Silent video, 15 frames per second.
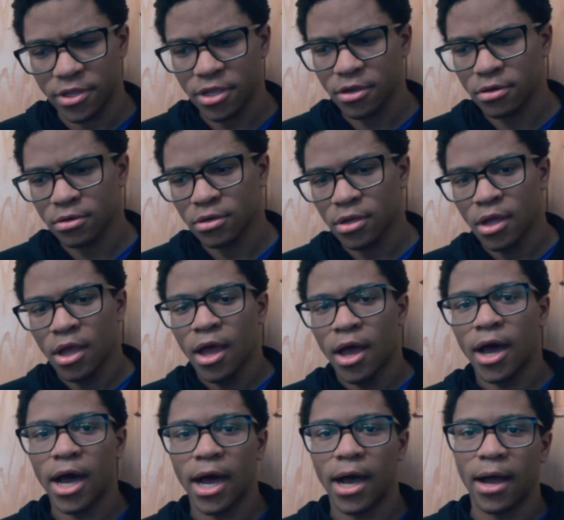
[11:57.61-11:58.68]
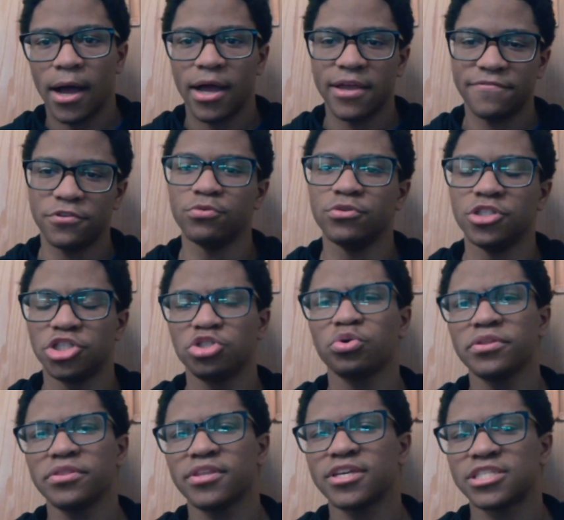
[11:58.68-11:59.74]
here. Uh, if you
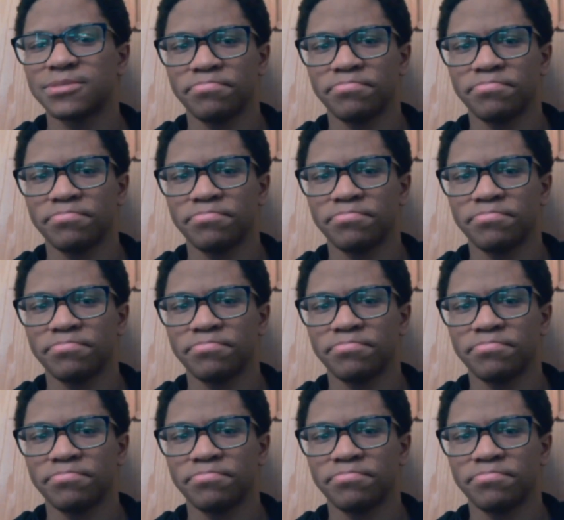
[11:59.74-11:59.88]
enjoyed this,